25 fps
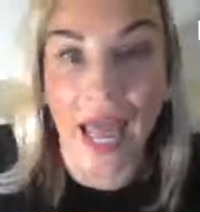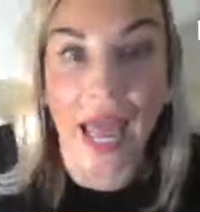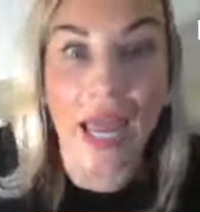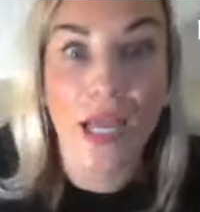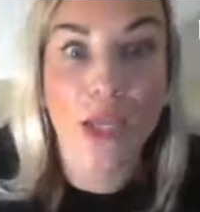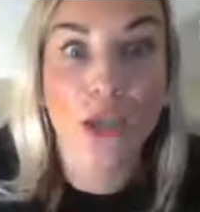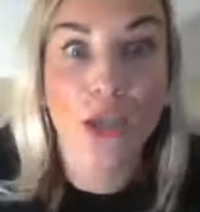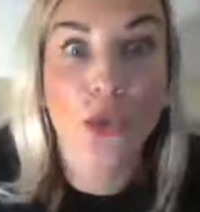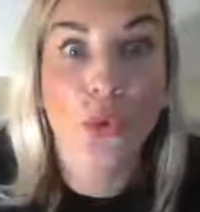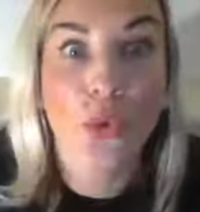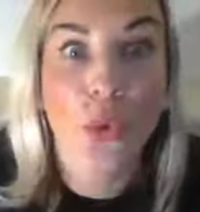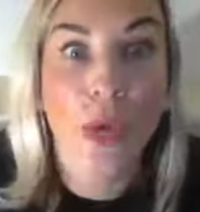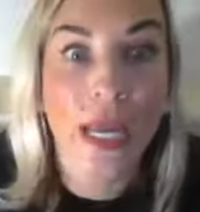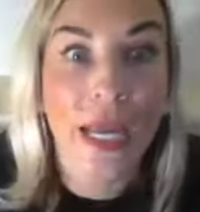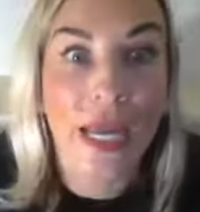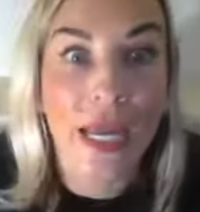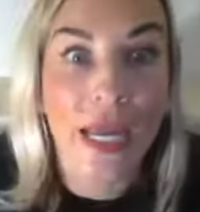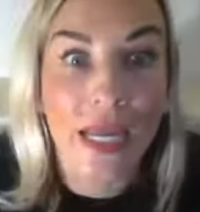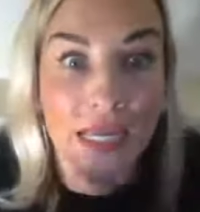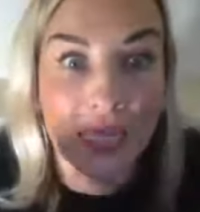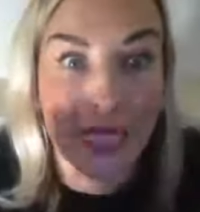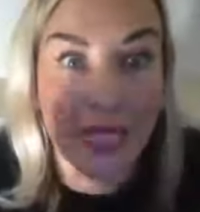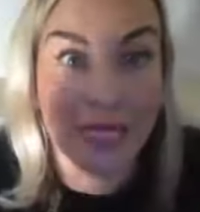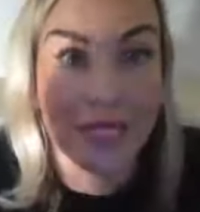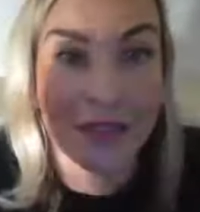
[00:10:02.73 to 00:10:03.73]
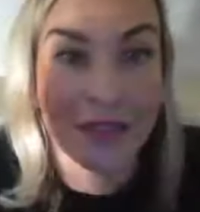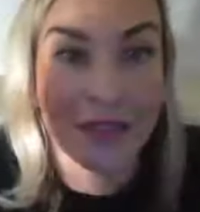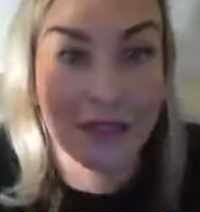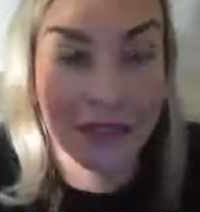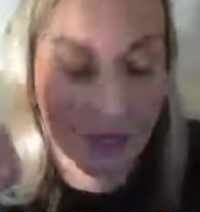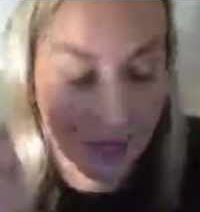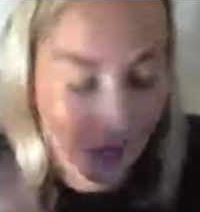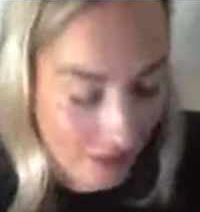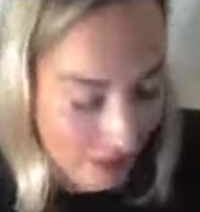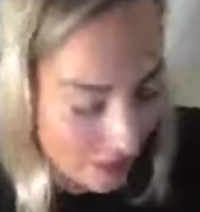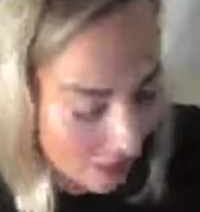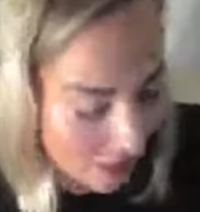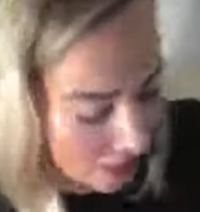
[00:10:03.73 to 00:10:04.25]
Hey, you
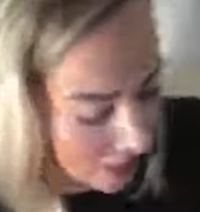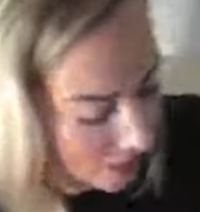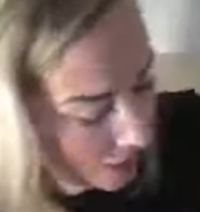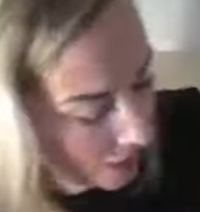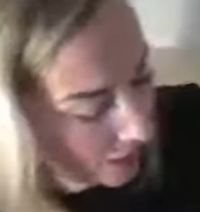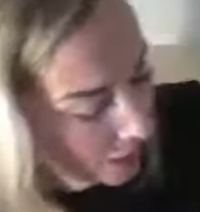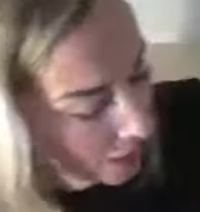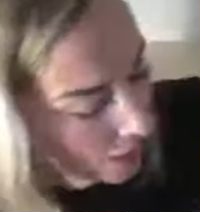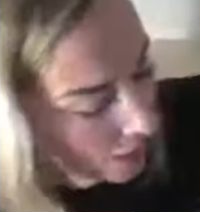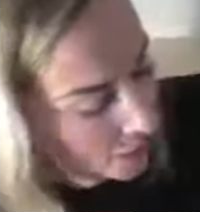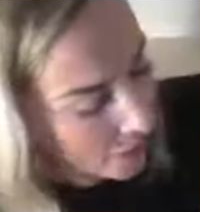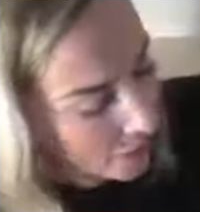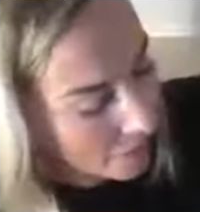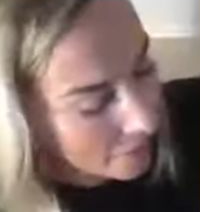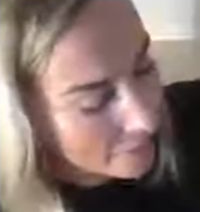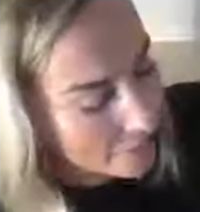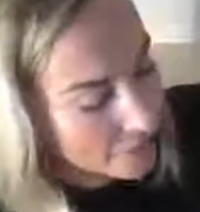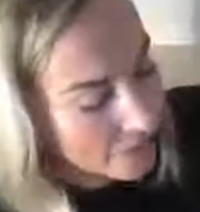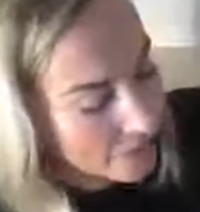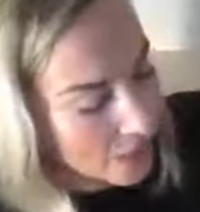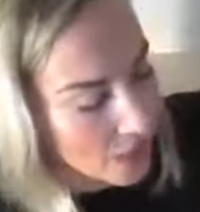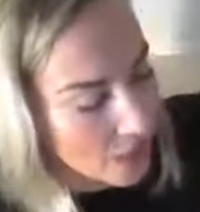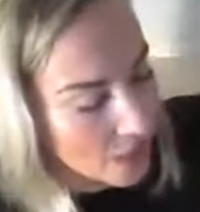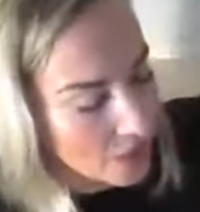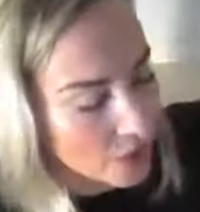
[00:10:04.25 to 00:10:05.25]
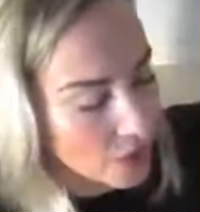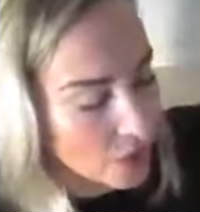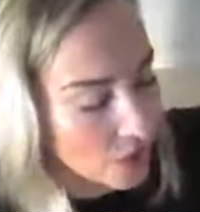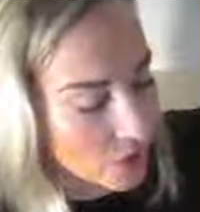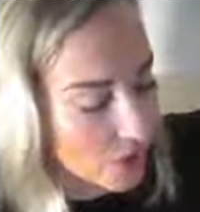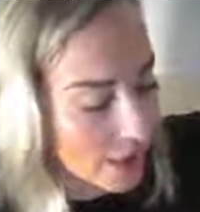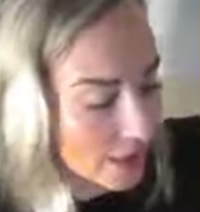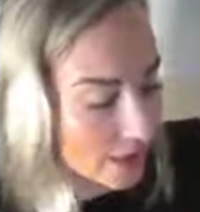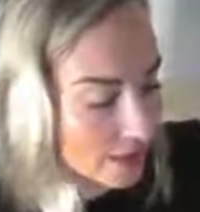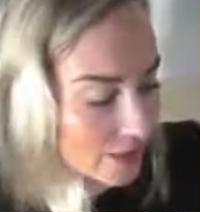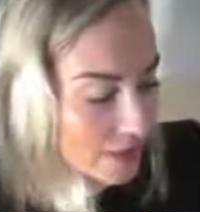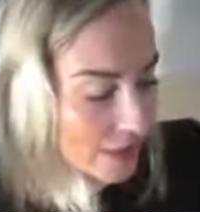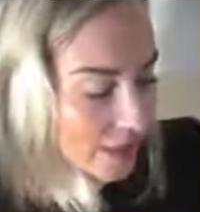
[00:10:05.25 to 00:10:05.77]
idiots. Okay, so
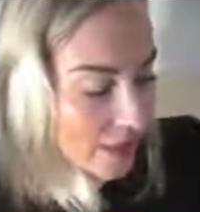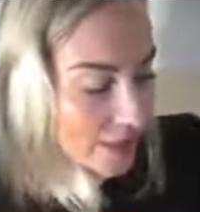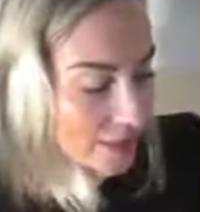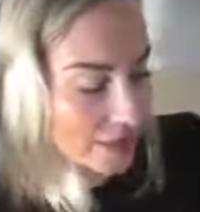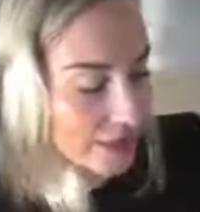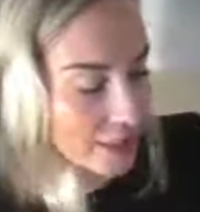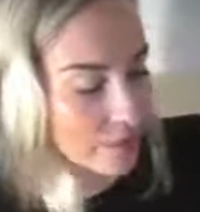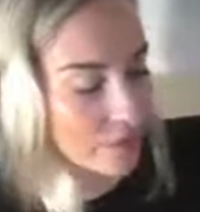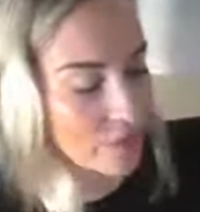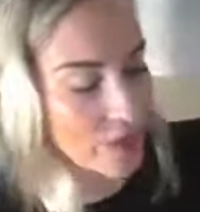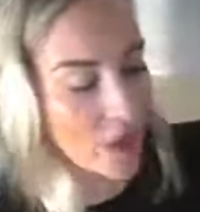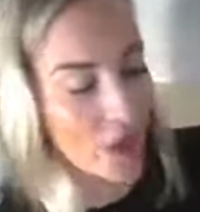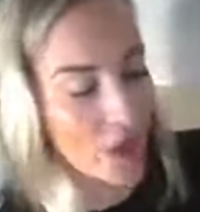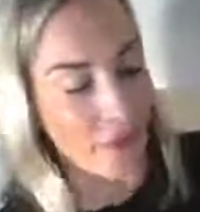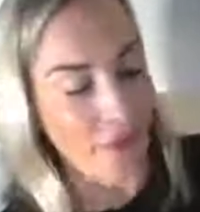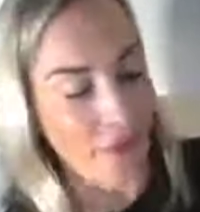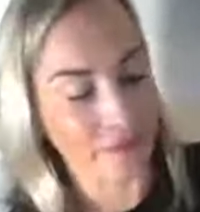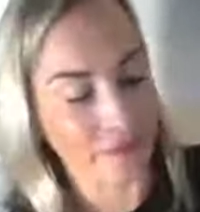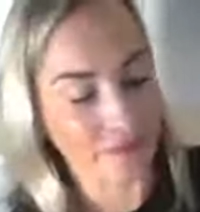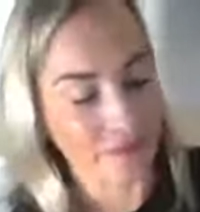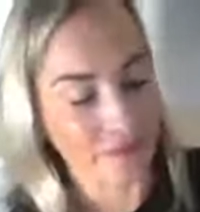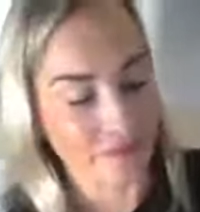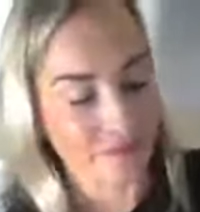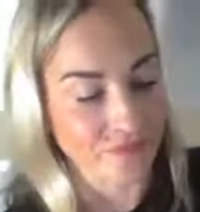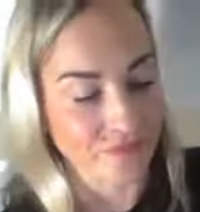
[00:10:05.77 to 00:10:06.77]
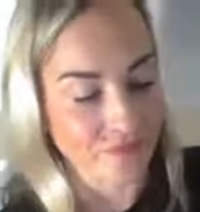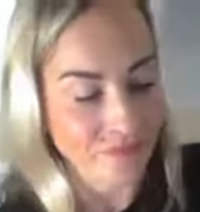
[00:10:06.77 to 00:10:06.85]
let, let's keep going.